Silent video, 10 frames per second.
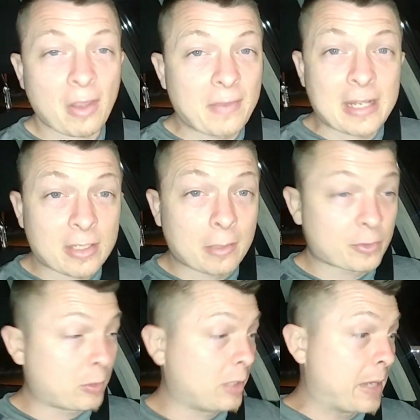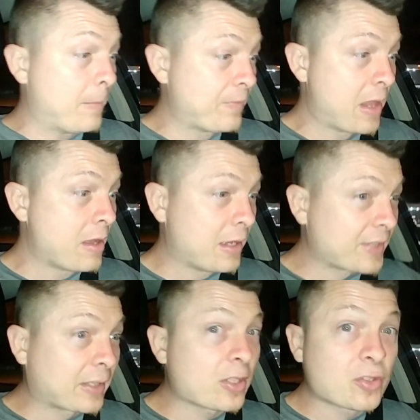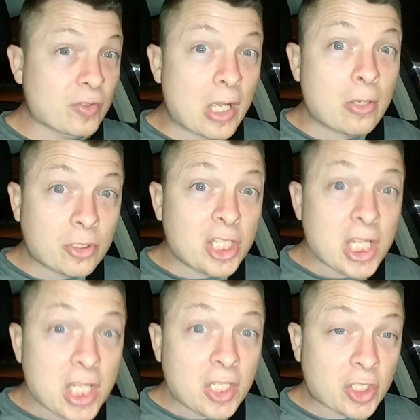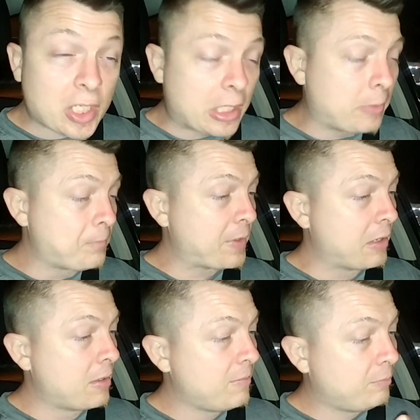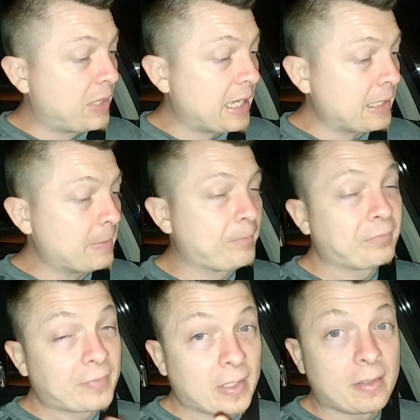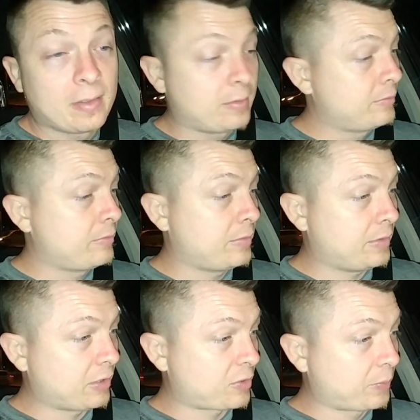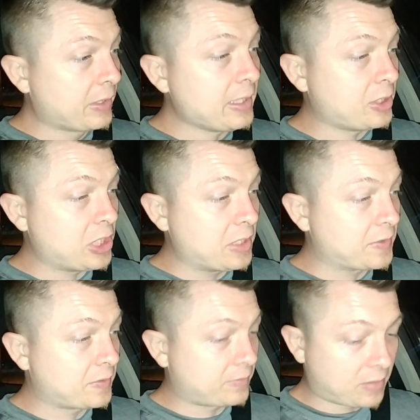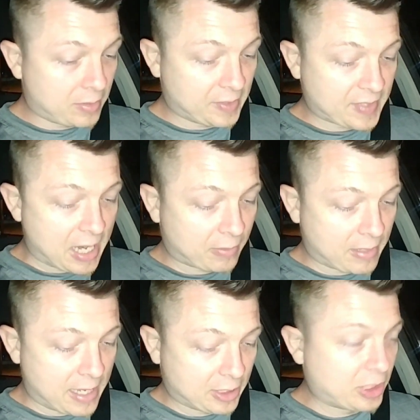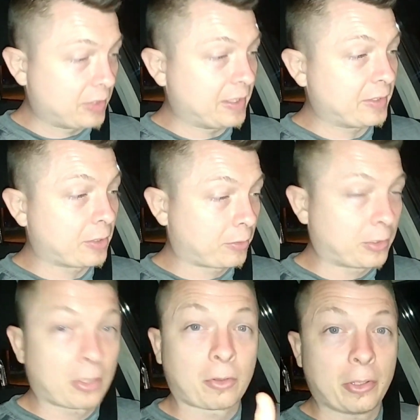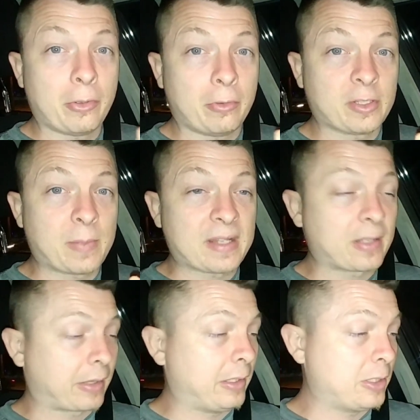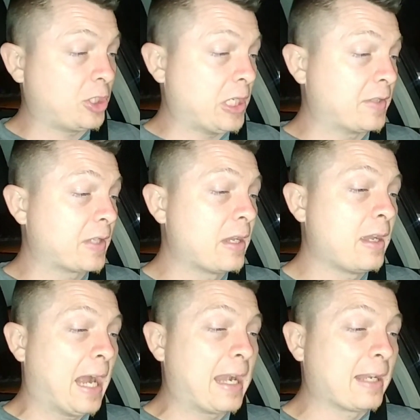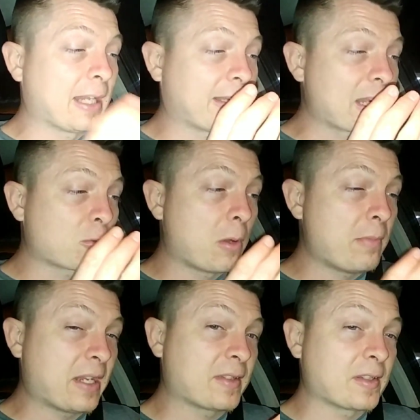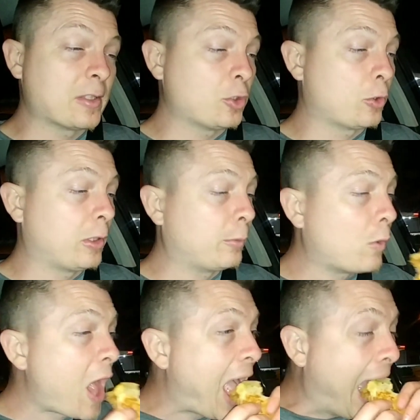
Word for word: That's what I was worried about. I was like, there's no cheese, you know? But there's plenty of cheese on this outer edge here. Their glue is basically the cheese. And I think that's what makes this enjoyable.